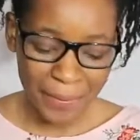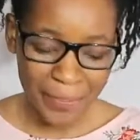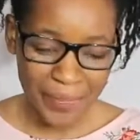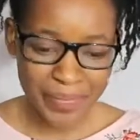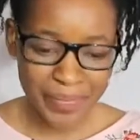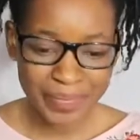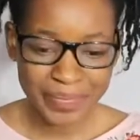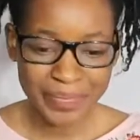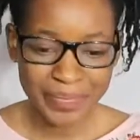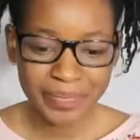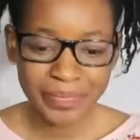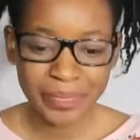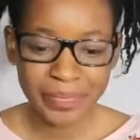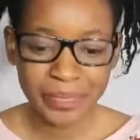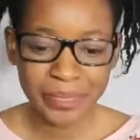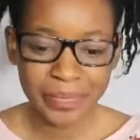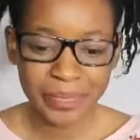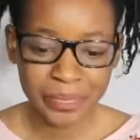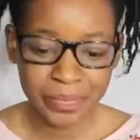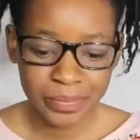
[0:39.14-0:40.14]

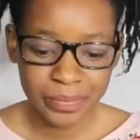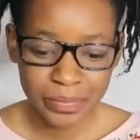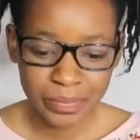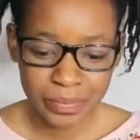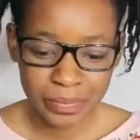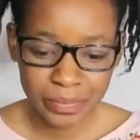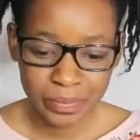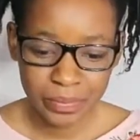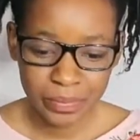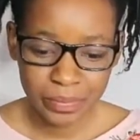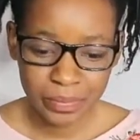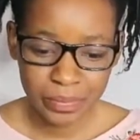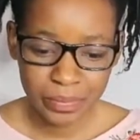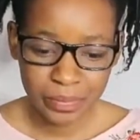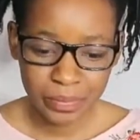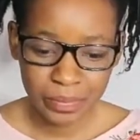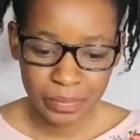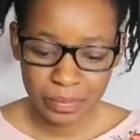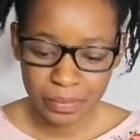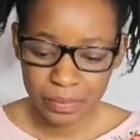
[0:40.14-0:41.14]

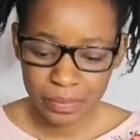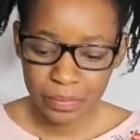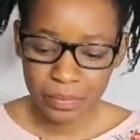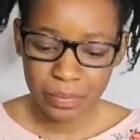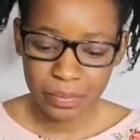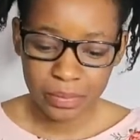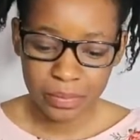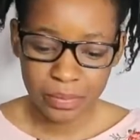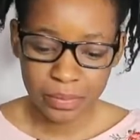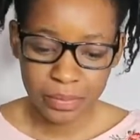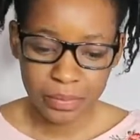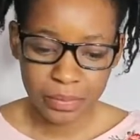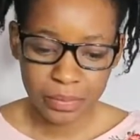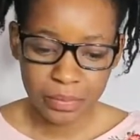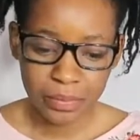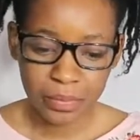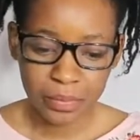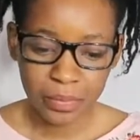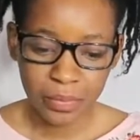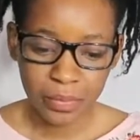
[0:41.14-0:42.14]

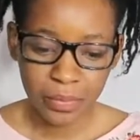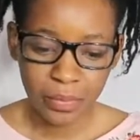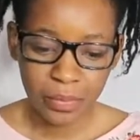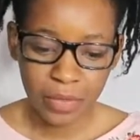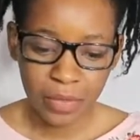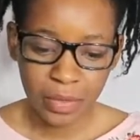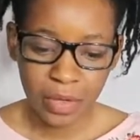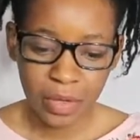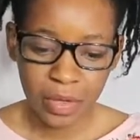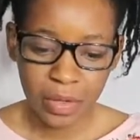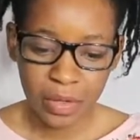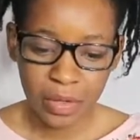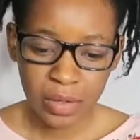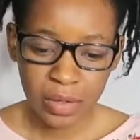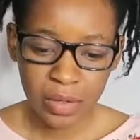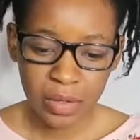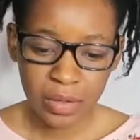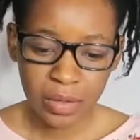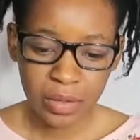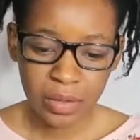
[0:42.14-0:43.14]

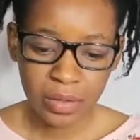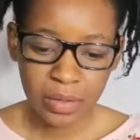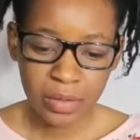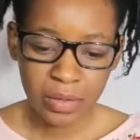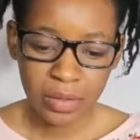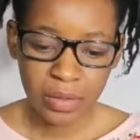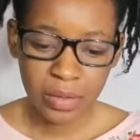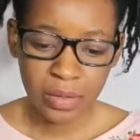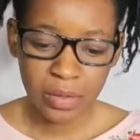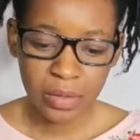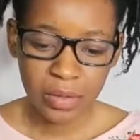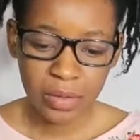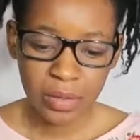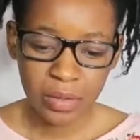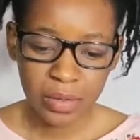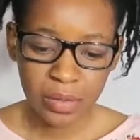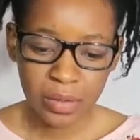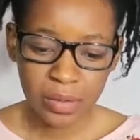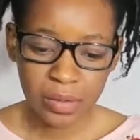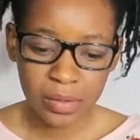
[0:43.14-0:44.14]

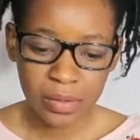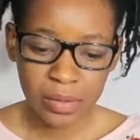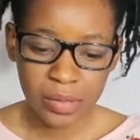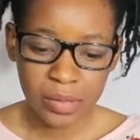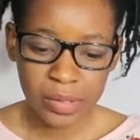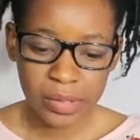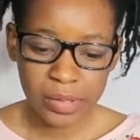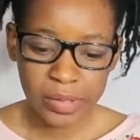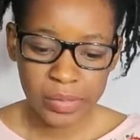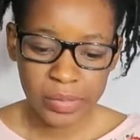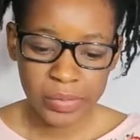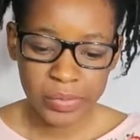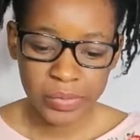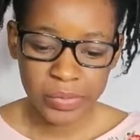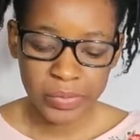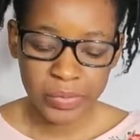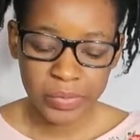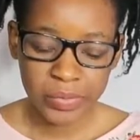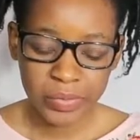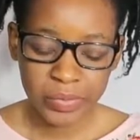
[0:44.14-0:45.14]

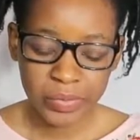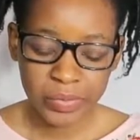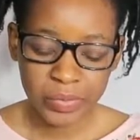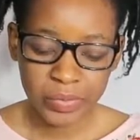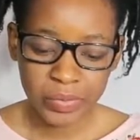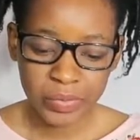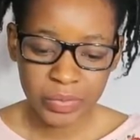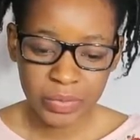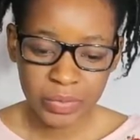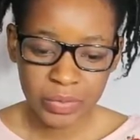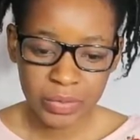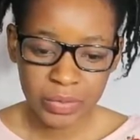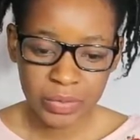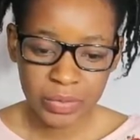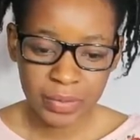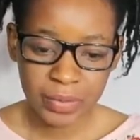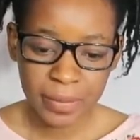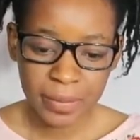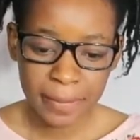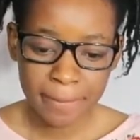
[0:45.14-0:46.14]

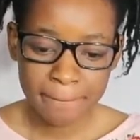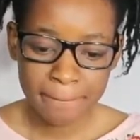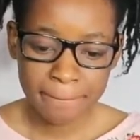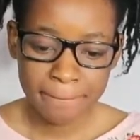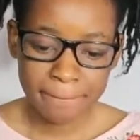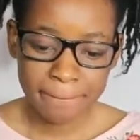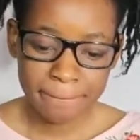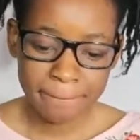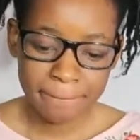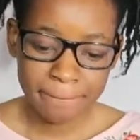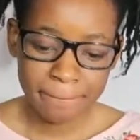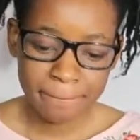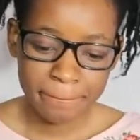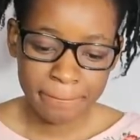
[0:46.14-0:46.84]
Nobody speaks.